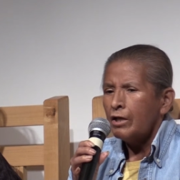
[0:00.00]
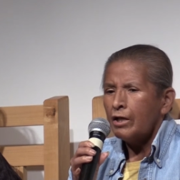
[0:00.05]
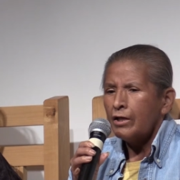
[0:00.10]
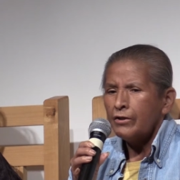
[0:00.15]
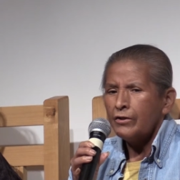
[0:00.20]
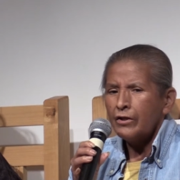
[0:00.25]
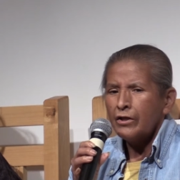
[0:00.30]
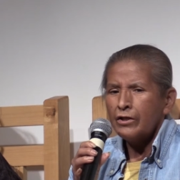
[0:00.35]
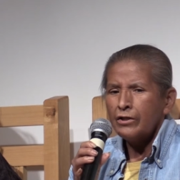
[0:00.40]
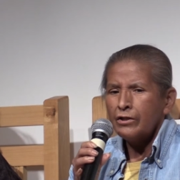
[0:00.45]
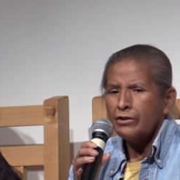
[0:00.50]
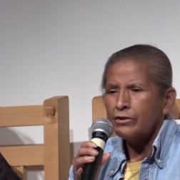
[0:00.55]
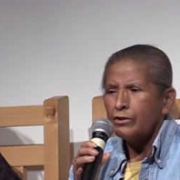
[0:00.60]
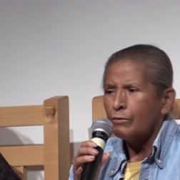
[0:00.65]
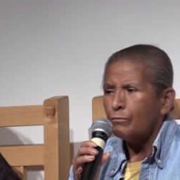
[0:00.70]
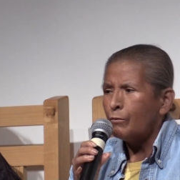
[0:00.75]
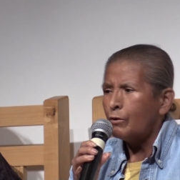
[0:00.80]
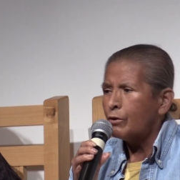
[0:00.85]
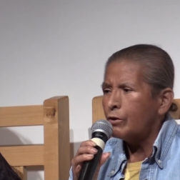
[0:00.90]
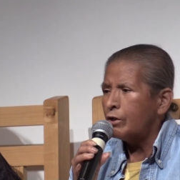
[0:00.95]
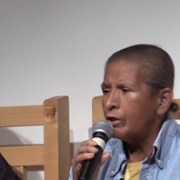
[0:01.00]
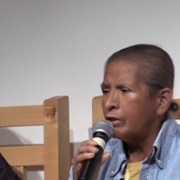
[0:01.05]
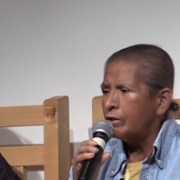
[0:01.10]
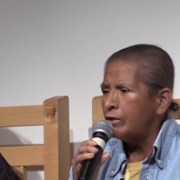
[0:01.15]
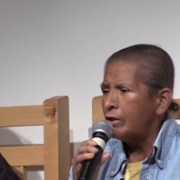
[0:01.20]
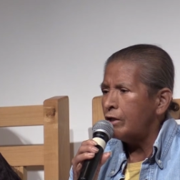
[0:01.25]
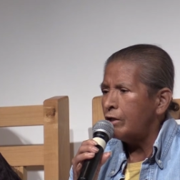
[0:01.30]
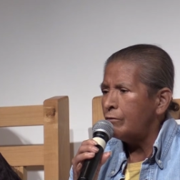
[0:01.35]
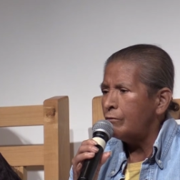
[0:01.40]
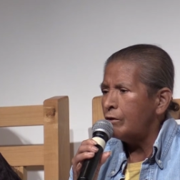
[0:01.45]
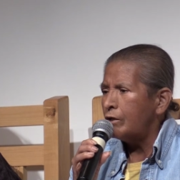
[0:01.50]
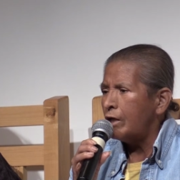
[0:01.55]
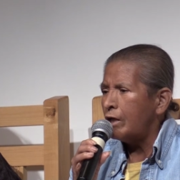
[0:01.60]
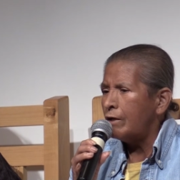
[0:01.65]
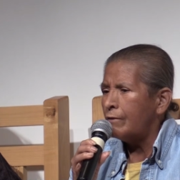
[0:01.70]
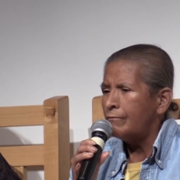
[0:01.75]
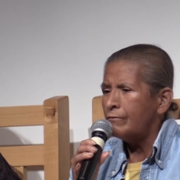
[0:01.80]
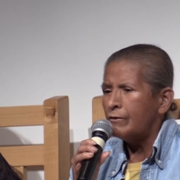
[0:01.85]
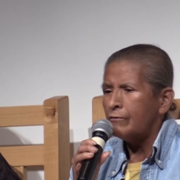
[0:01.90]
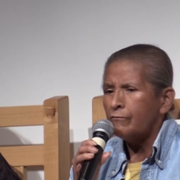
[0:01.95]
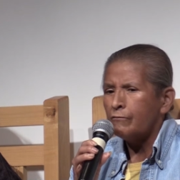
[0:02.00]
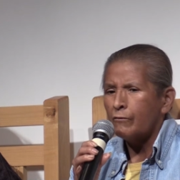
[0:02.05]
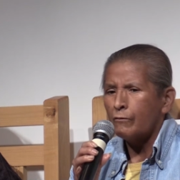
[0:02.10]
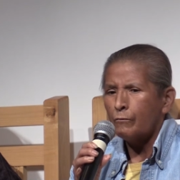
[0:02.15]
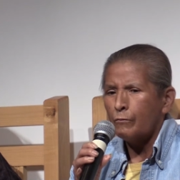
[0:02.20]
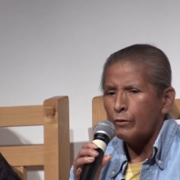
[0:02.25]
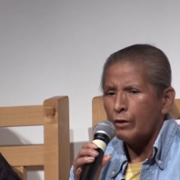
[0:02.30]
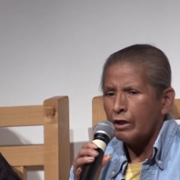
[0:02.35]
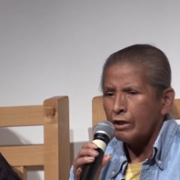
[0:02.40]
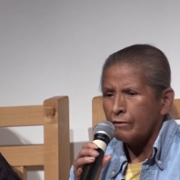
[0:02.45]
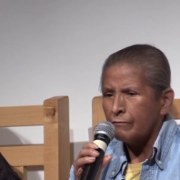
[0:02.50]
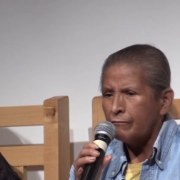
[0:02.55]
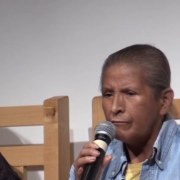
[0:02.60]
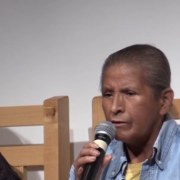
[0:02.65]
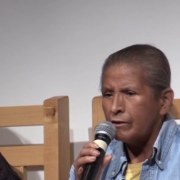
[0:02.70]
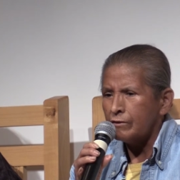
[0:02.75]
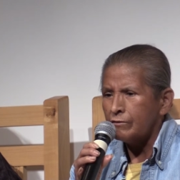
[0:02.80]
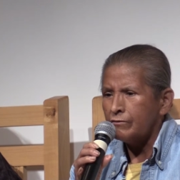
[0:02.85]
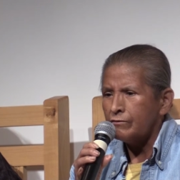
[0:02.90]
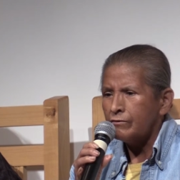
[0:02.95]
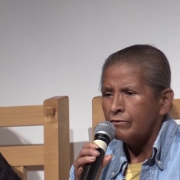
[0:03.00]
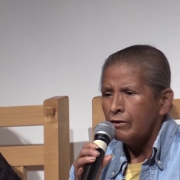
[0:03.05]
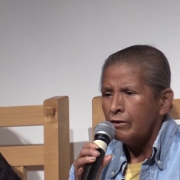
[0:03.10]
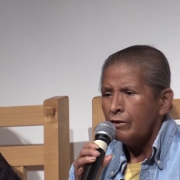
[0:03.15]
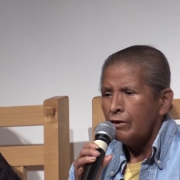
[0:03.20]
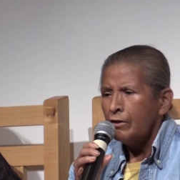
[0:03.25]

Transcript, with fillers: and then in the morning they would have it for breakfast.